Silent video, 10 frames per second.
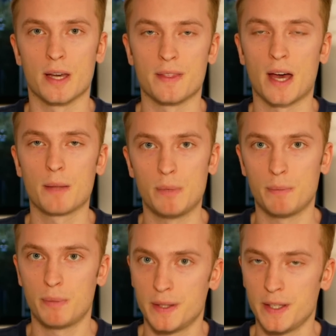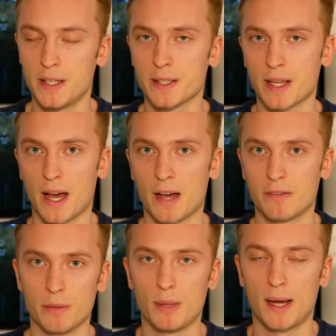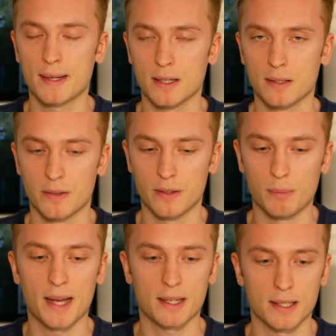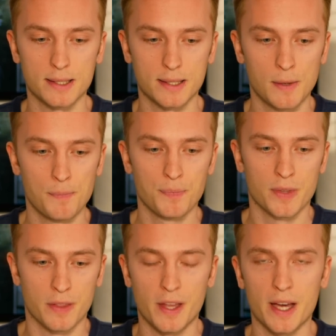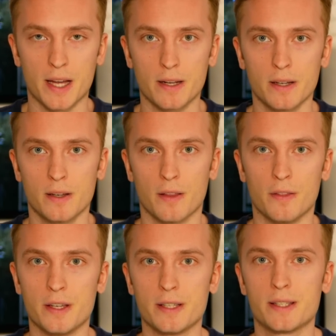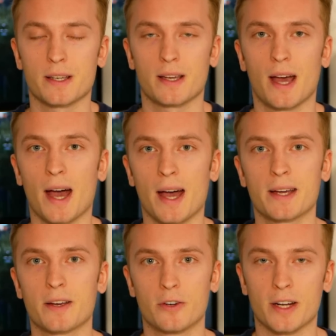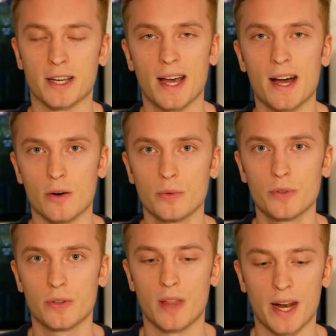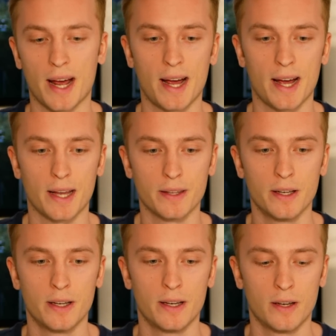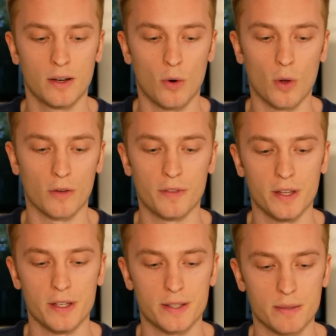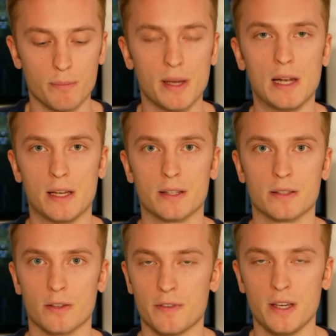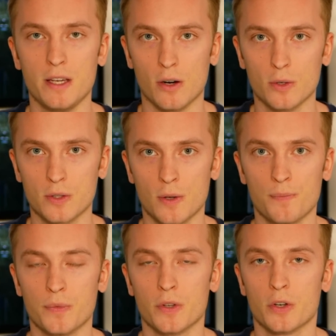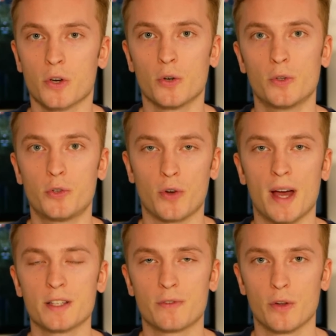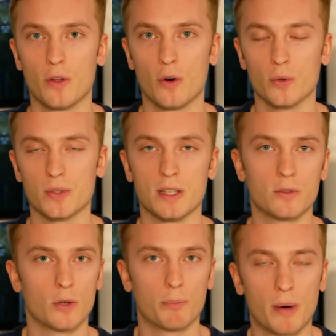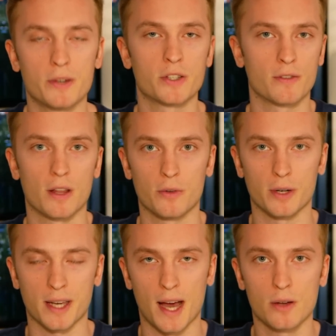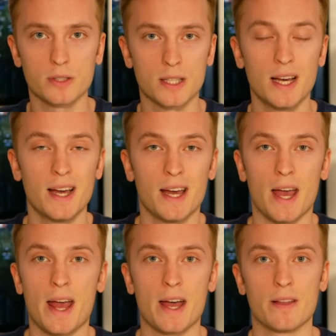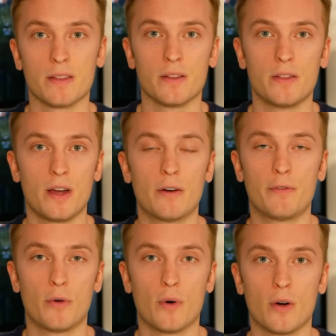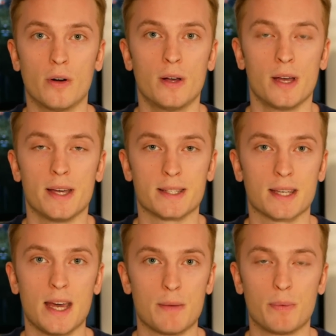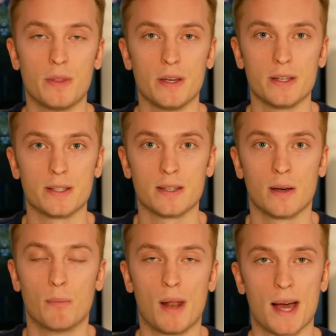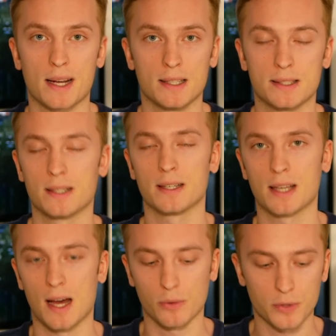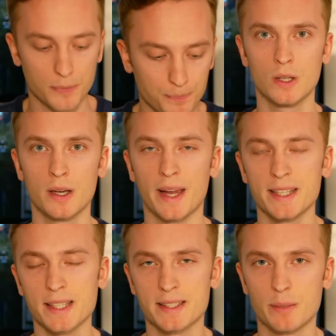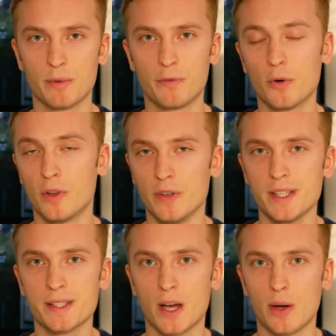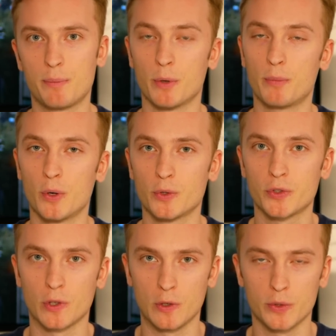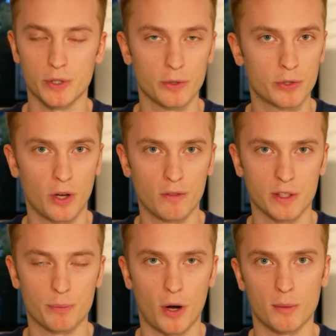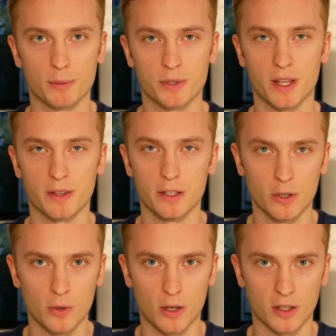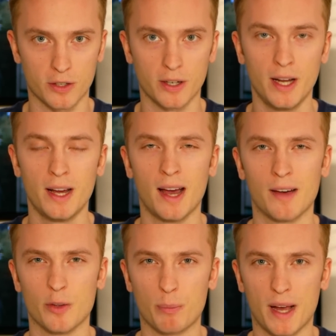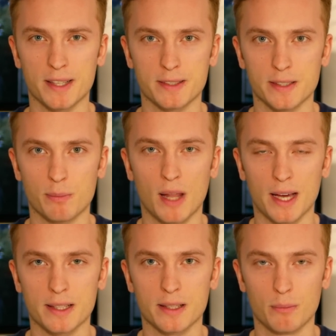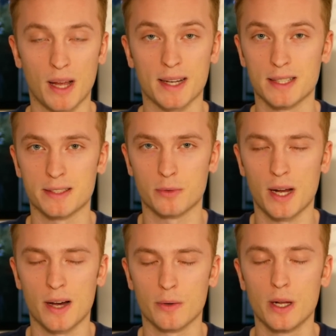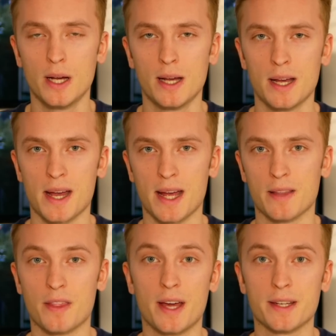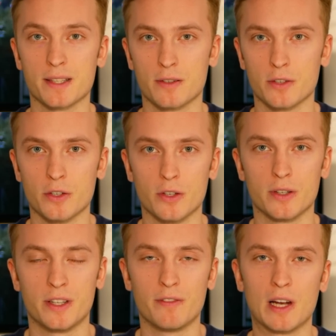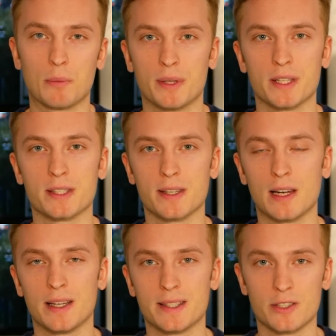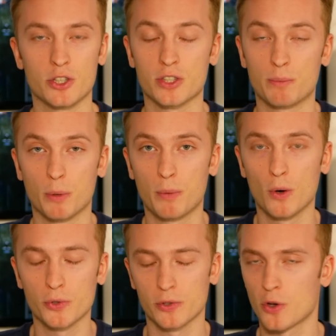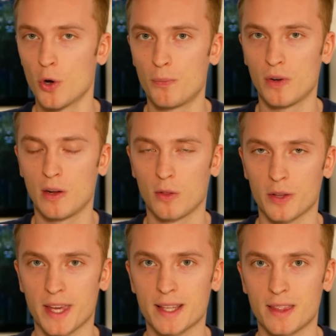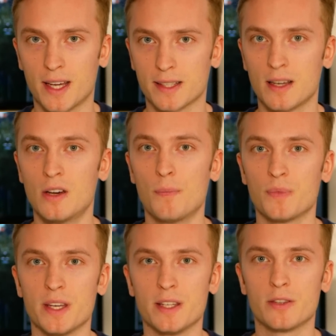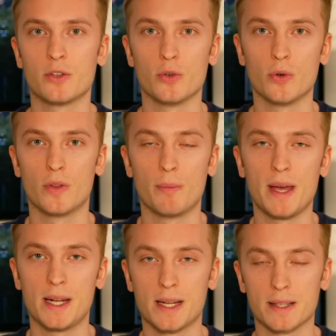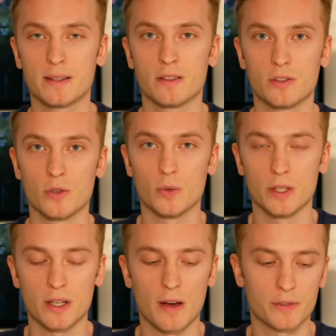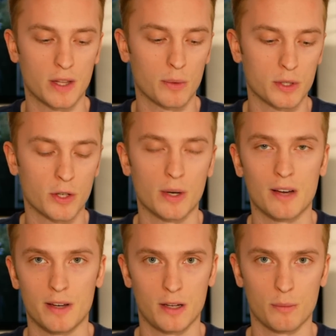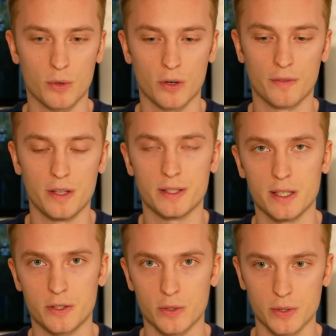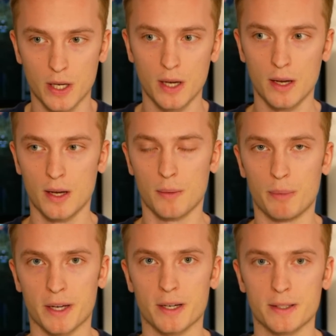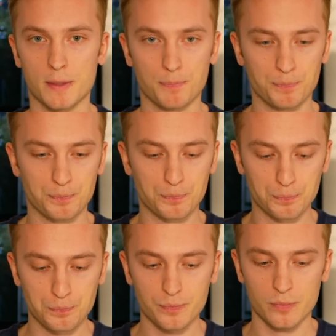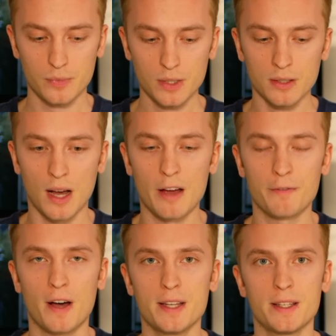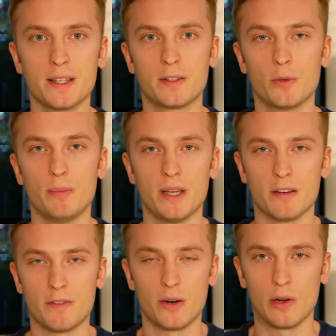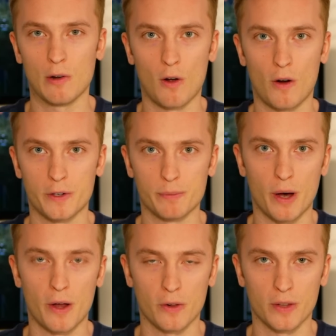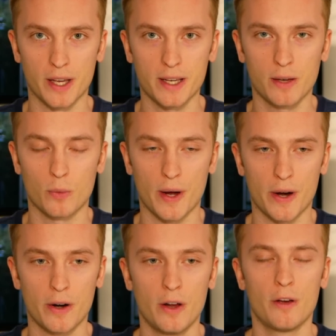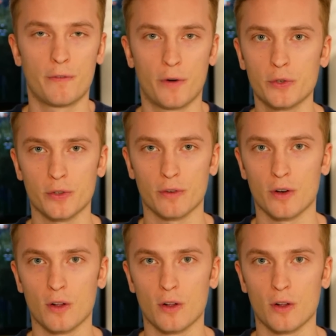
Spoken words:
and that BP didn't have the blacklist, then this hacker account that had all of these millions of EOS could transfer those into a bunch of other accounts and therefore escape this blacklisted account. And as I said before, there is now a proposed solution to solve this problem so that they no longer have to pass this blacklist around. And that is under development and still is just a proposal. So hopefully we'll get that into the mainnet soon enough so that we don't have any more of these issues. Because I find it to be a very large bottleneck where, first of